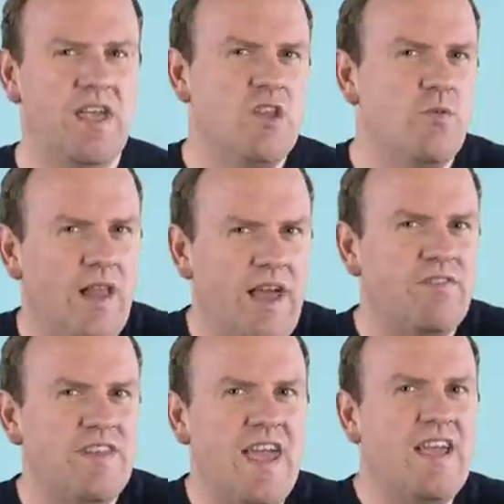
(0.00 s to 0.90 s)
And you will
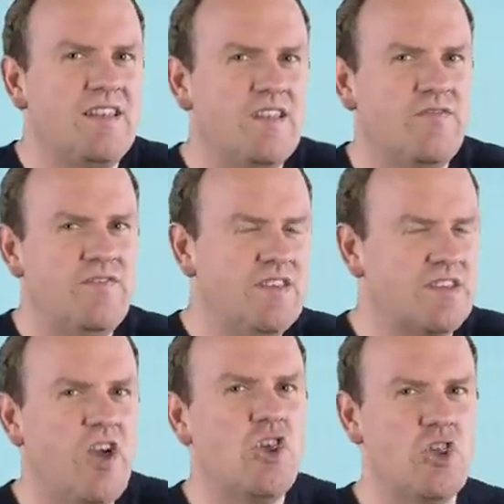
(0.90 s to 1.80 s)
have a negative
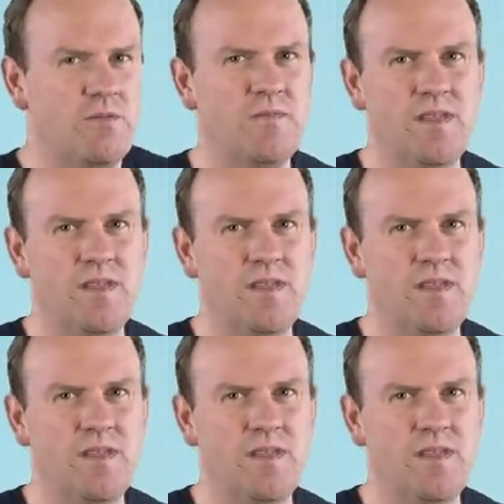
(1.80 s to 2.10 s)
discussion.